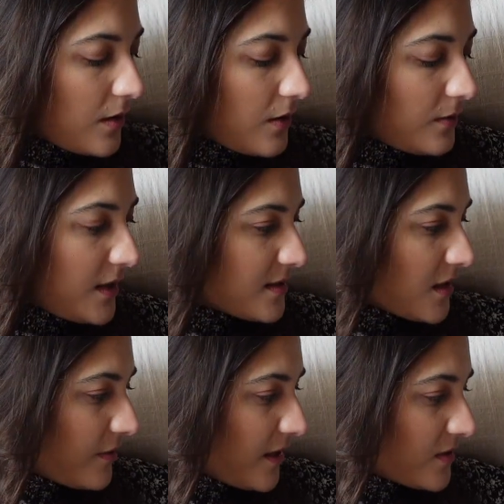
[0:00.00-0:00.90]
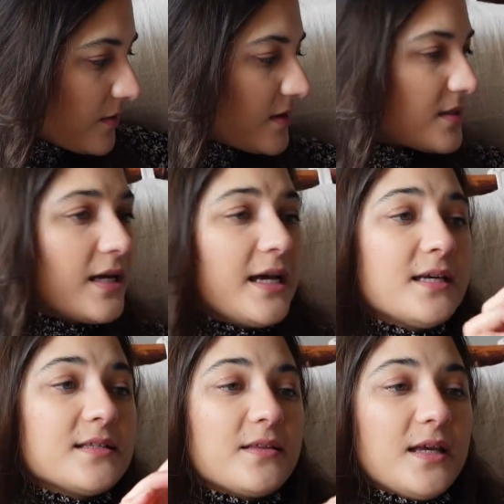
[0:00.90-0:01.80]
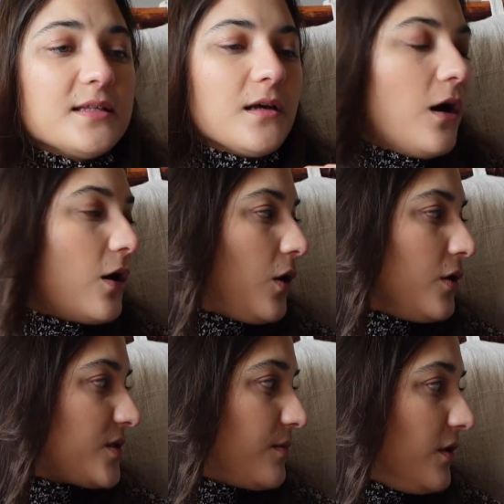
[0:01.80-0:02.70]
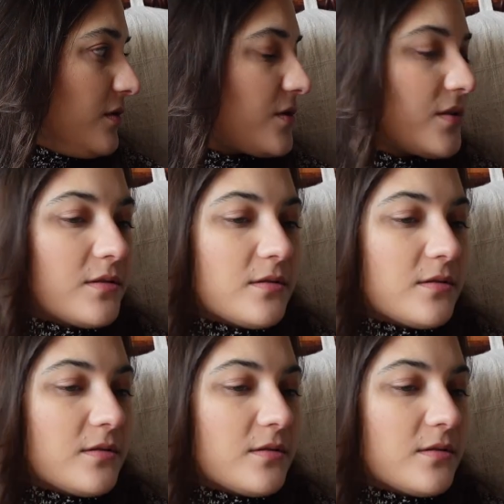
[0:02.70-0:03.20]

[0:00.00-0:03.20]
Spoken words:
oh, let's start with these ones. So these are Cosmos,